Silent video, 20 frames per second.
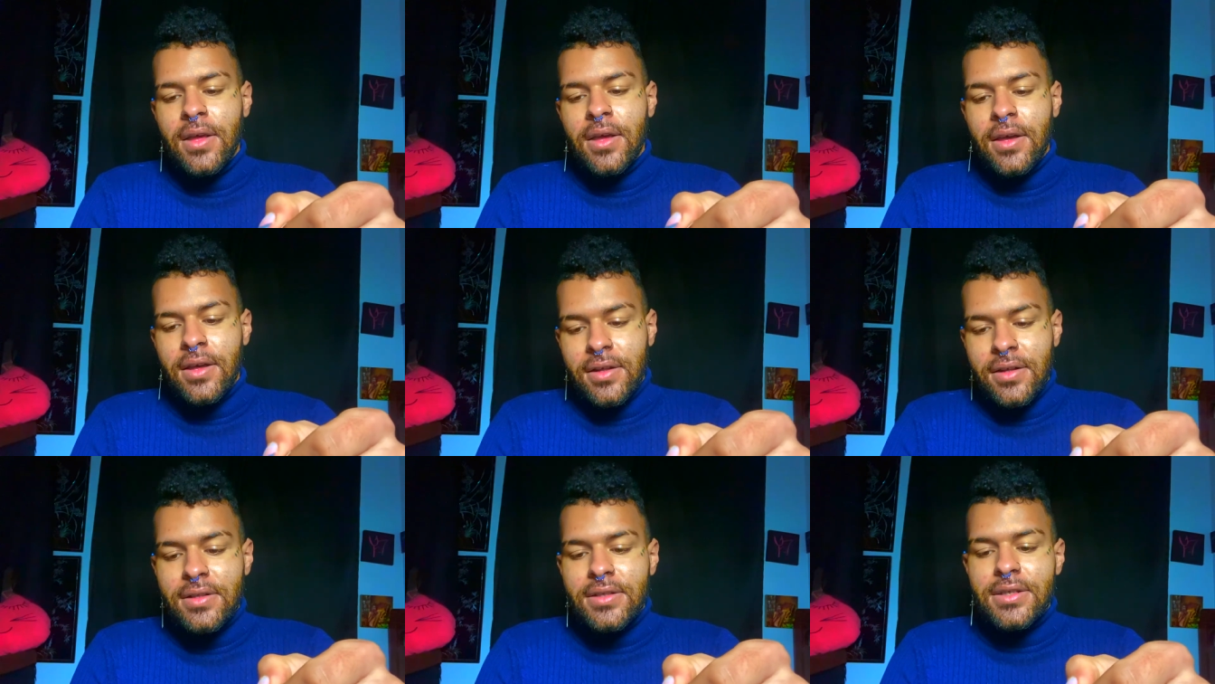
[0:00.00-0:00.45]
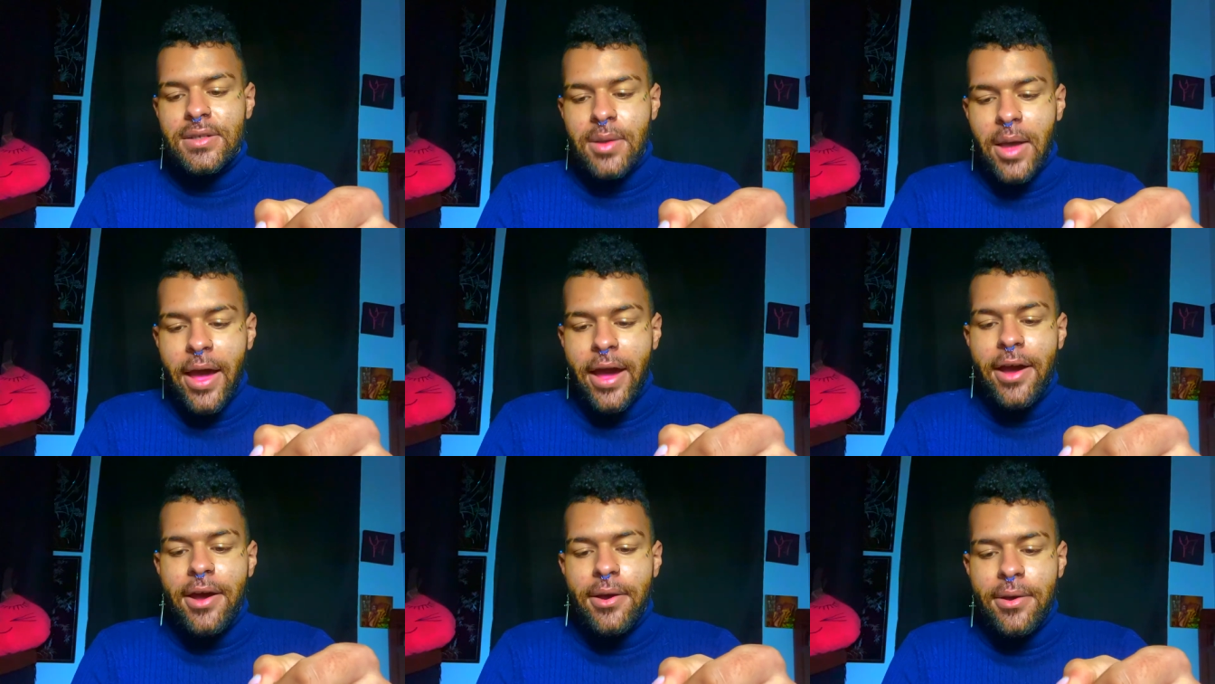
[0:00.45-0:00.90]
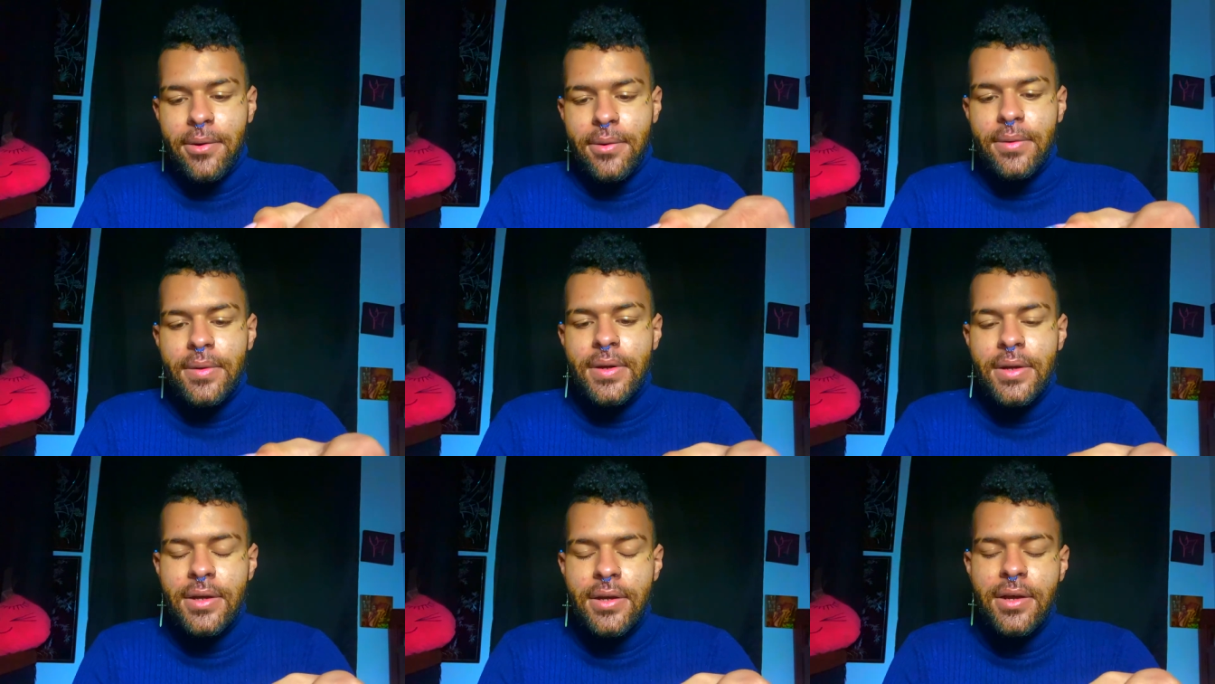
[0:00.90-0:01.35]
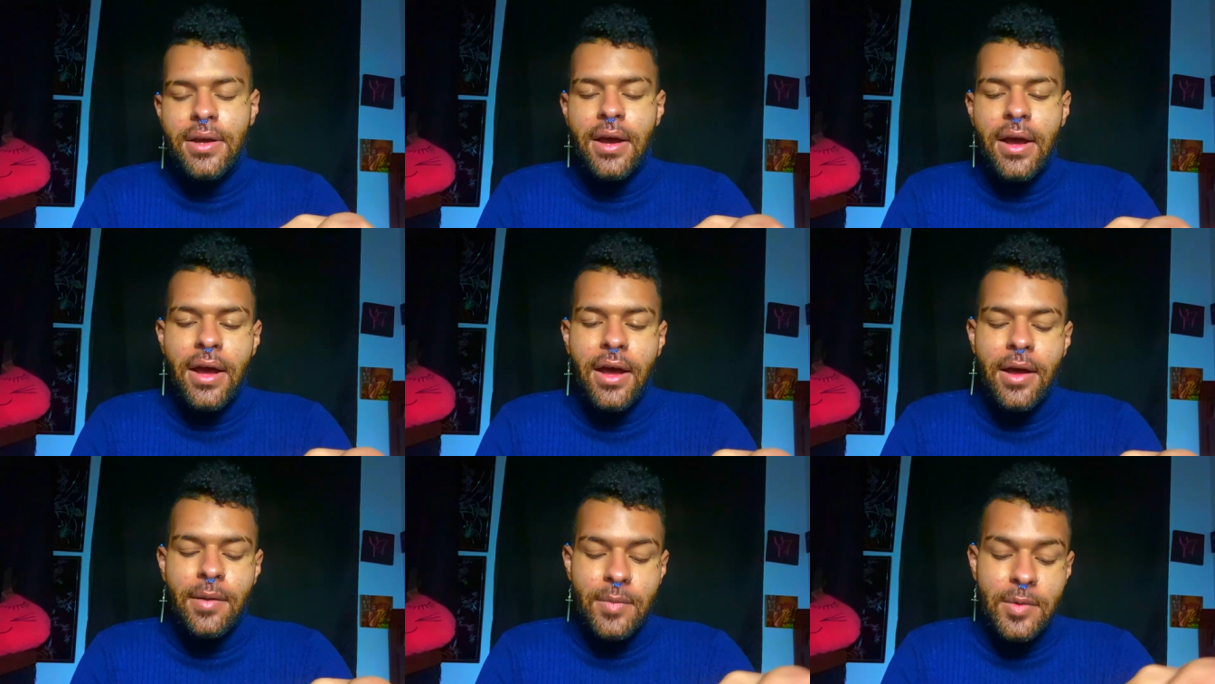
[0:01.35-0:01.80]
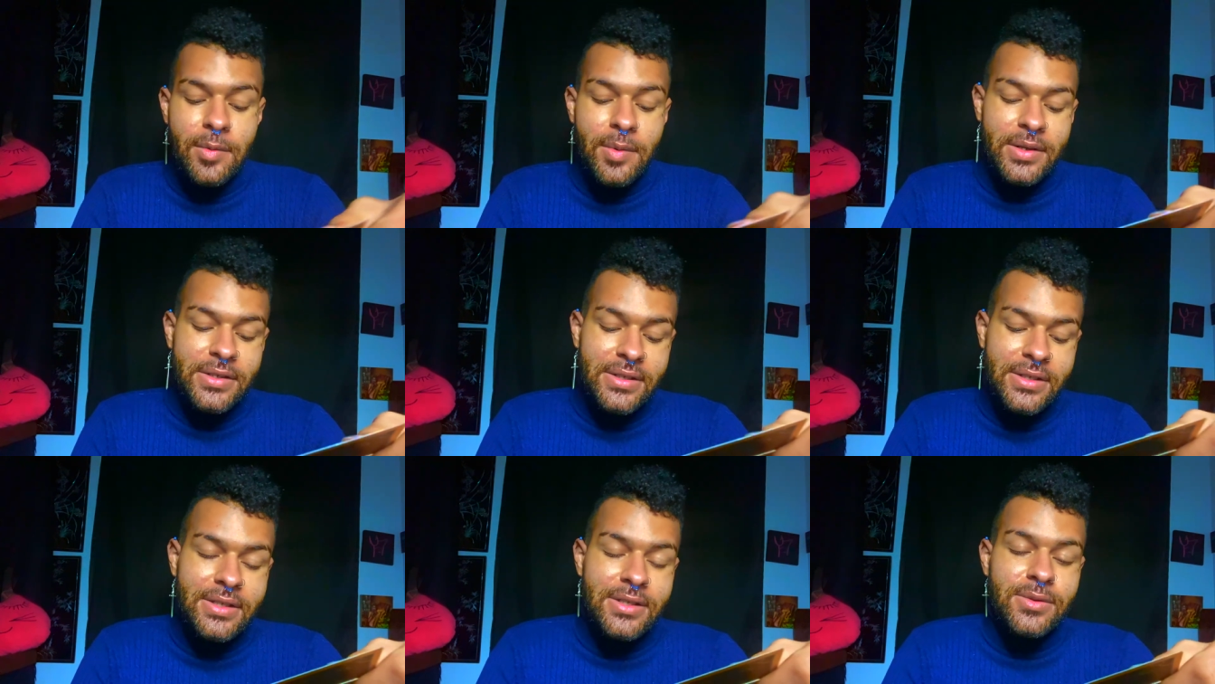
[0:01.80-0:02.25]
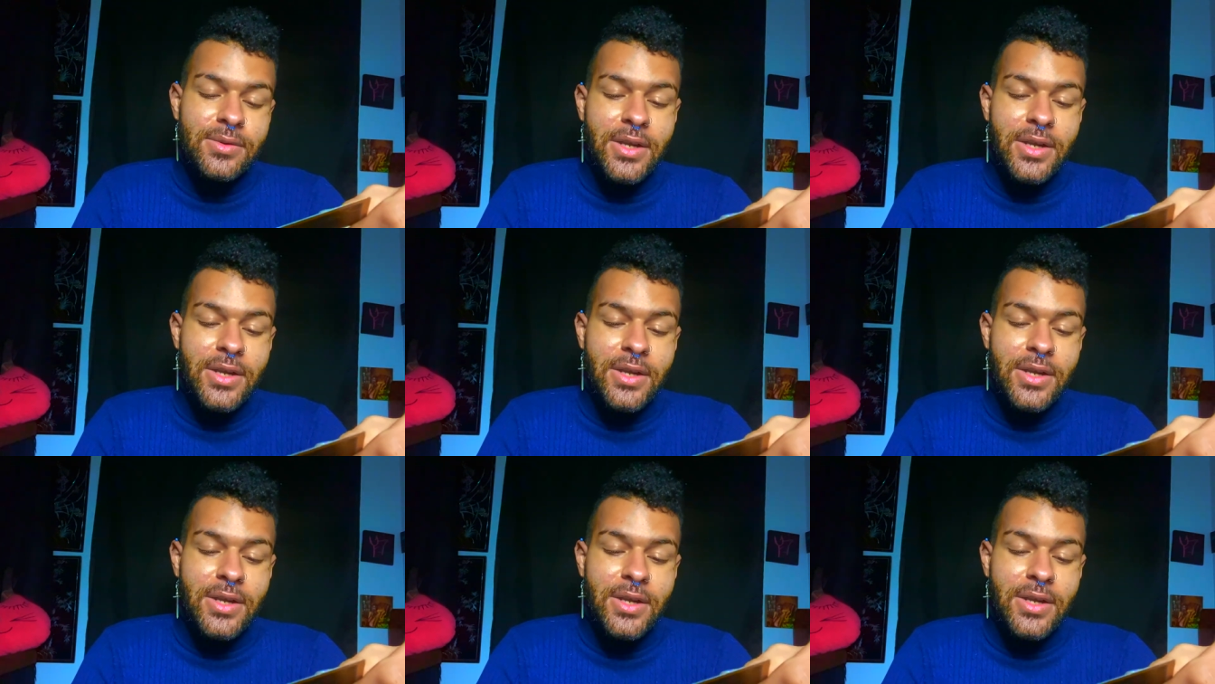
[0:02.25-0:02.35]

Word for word: And it's how um, and it makes sense